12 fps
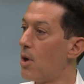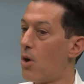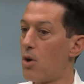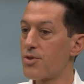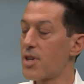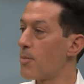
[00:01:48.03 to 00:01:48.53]

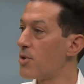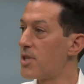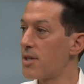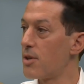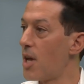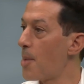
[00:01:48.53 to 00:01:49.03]
Alzheimer's wow.
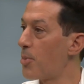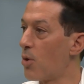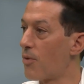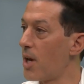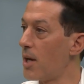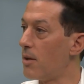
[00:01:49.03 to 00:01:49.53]
doesn't happen
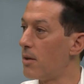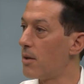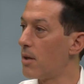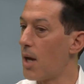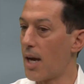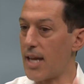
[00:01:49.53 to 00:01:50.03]
overnight
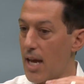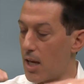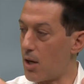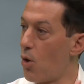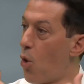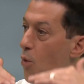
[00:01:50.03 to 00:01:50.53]
again,
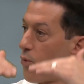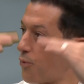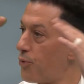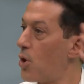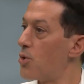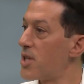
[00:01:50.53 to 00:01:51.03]
it
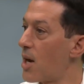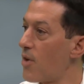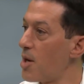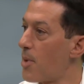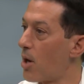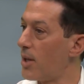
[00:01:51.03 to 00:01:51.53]
overflows that
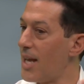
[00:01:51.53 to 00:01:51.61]
rain barrel.